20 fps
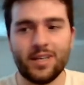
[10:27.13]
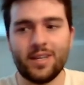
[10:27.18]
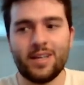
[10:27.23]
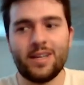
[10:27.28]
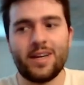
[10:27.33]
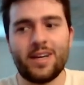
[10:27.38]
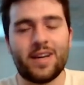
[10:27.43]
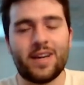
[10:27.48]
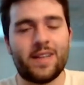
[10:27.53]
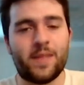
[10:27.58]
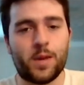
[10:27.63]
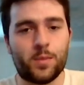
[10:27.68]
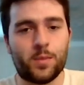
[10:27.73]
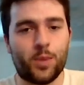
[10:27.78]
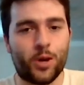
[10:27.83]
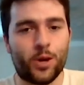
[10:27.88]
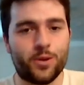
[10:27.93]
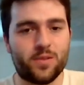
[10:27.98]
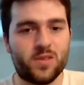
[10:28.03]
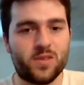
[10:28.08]
their
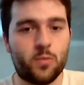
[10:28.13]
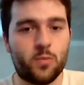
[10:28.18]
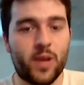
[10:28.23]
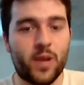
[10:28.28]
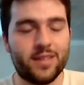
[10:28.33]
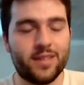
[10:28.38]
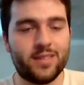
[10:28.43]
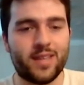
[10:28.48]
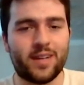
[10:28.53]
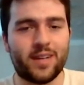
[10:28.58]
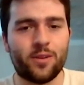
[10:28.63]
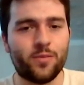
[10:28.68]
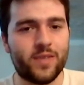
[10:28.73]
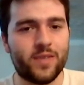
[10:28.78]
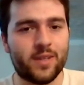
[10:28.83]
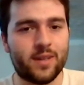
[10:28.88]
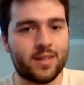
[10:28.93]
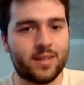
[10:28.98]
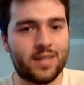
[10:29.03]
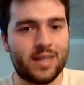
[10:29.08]
partner's beds. I don't think
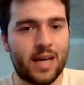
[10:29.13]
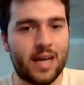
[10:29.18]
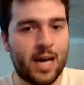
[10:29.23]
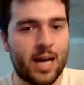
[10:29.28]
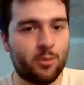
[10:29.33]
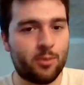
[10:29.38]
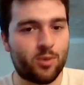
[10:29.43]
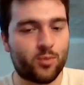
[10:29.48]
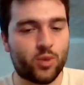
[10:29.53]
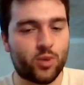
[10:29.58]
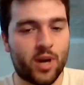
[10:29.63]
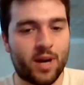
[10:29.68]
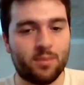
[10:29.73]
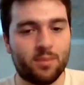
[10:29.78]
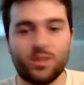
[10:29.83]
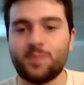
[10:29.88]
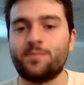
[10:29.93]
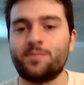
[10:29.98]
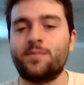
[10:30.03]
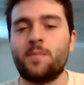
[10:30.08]
that's a common
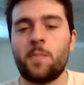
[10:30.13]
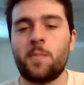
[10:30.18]
problem,